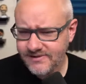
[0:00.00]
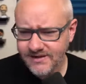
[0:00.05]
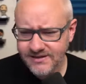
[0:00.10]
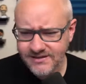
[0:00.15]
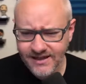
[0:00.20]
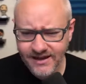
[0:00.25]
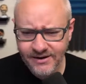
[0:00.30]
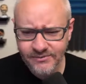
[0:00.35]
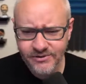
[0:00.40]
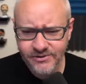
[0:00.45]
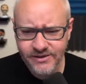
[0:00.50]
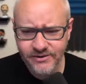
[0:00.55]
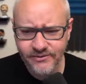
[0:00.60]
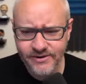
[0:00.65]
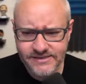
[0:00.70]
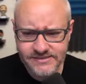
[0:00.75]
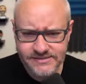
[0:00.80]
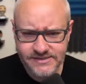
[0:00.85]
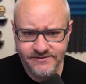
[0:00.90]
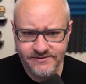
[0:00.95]
A lot of really
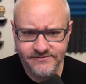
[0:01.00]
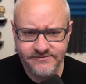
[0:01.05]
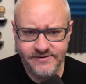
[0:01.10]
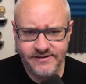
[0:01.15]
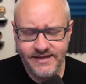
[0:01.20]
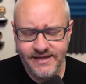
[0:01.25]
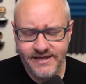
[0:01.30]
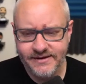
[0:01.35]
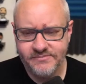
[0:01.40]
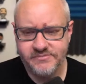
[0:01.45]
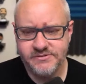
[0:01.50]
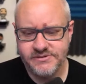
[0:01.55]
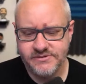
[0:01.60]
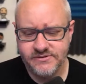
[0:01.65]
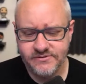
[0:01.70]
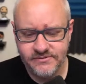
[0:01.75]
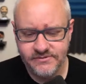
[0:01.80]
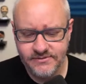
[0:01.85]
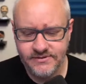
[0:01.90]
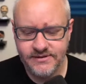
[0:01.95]
great stuff in that
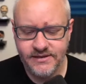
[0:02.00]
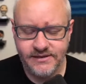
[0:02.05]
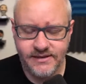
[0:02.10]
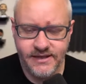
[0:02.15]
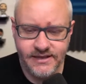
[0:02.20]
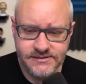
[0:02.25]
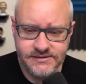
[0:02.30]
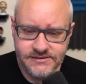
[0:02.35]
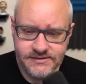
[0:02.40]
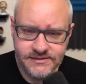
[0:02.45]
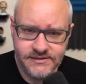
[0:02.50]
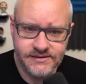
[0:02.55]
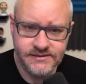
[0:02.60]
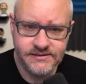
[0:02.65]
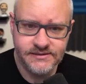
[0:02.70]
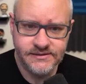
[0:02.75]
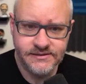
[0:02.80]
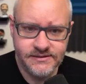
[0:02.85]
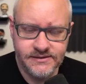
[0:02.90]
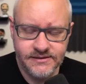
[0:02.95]
episode, a lot to
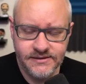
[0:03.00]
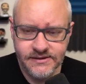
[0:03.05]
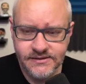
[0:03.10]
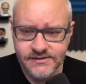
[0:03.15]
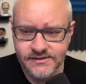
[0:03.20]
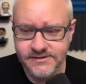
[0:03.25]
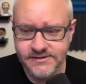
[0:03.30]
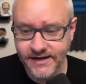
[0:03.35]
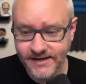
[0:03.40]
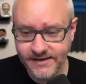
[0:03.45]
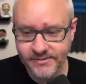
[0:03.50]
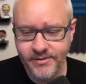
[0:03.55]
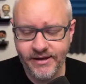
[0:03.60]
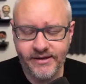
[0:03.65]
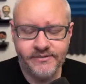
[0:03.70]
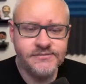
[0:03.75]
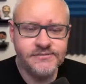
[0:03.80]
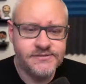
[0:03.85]
talk about.